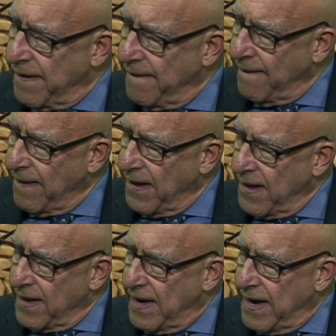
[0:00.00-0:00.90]

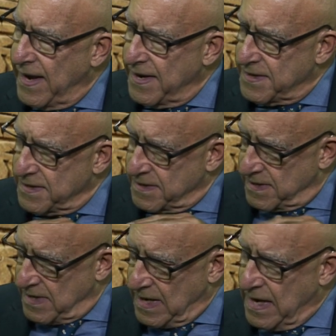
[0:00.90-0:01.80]
I had
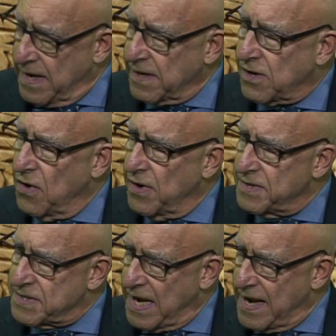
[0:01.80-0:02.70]
to go in,
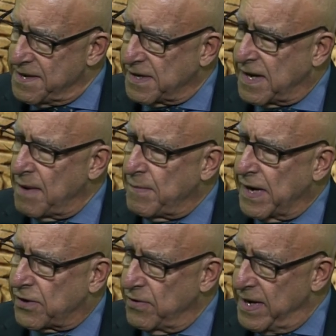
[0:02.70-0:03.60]
I had to get my
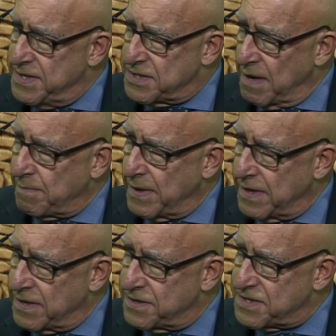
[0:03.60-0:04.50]
grades up at
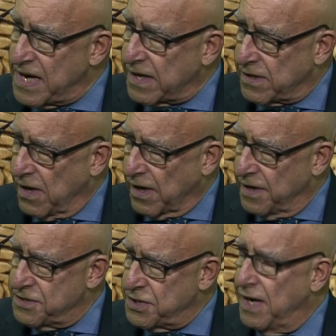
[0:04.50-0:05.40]
State College.